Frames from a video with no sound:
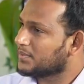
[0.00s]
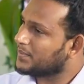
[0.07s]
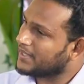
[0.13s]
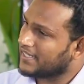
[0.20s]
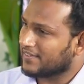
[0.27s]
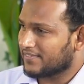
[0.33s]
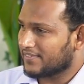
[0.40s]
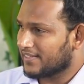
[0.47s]

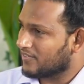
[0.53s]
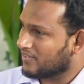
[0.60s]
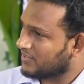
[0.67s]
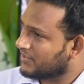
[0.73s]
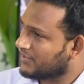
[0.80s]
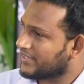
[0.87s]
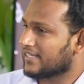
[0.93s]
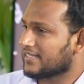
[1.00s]
but if they
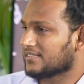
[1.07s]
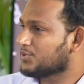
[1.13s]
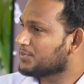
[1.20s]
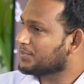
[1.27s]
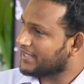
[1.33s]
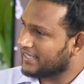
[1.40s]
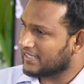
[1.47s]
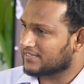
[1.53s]
want to cancel, you
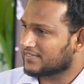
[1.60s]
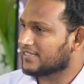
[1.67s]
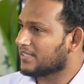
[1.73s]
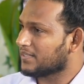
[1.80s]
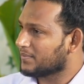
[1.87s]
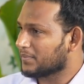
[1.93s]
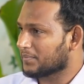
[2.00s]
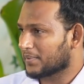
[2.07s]
might as well
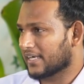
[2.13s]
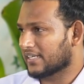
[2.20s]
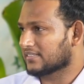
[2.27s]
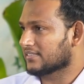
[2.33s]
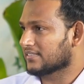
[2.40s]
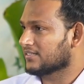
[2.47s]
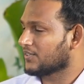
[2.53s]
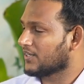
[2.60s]
help them
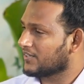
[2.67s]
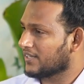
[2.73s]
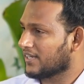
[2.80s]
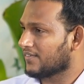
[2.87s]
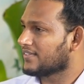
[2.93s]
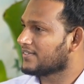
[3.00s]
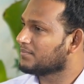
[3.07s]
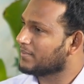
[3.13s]
cancel. You have to
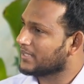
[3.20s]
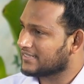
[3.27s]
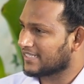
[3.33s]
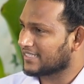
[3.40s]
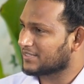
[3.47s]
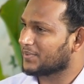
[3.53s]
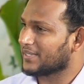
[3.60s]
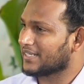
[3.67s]
have the best
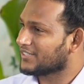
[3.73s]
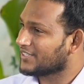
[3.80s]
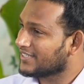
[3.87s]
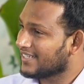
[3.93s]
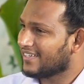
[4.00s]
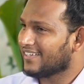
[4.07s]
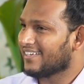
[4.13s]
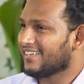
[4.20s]
experience
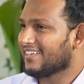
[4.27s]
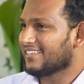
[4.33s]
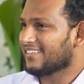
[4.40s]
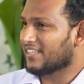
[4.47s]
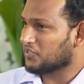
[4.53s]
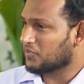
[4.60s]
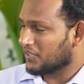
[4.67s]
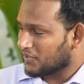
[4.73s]
on.
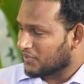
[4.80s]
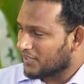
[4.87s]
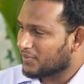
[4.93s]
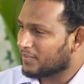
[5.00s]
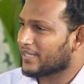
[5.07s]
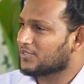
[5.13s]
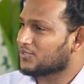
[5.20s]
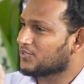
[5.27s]
That's all. You have to
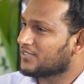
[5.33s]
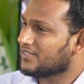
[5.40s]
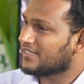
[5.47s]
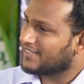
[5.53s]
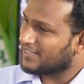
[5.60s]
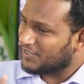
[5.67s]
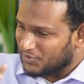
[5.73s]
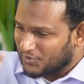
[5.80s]
make sure
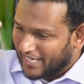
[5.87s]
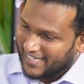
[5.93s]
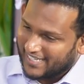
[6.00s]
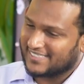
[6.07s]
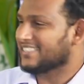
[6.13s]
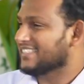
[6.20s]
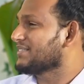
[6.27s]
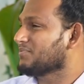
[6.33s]
that you
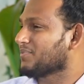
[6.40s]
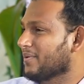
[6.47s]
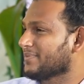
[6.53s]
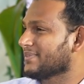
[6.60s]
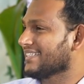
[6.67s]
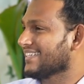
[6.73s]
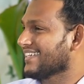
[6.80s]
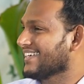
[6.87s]
cancel it
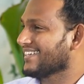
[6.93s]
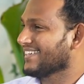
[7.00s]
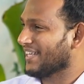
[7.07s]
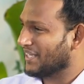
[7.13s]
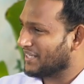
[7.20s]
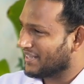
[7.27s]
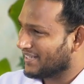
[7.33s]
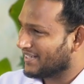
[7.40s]
properly.
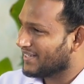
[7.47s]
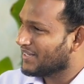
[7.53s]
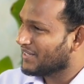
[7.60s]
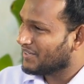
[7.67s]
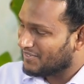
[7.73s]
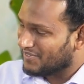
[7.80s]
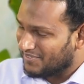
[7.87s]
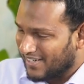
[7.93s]
The
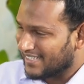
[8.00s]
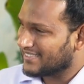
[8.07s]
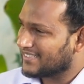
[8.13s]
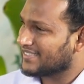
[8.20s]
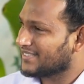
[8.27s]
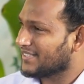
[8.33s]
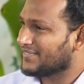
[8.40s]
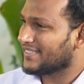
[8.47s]

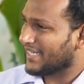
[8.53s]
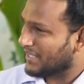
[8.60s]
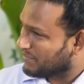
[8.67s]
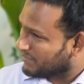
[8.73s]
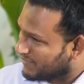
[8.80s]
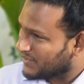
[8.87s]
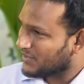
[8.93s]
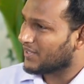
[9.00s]
fastest of
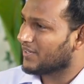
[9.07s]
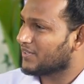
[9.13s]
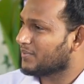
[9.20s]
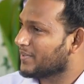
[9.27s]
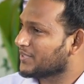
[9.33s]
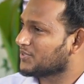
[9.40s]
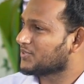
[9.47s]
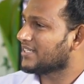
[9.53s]
time, you have to
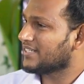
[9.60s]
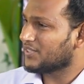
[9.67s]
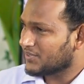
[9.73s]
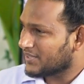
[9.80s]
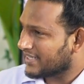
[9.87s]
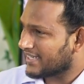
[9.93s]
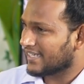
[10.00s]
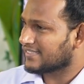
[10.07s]
make sure that you
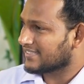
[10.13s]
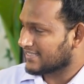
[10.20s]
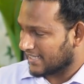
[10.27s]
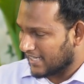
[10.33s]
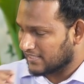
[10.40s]
cancel.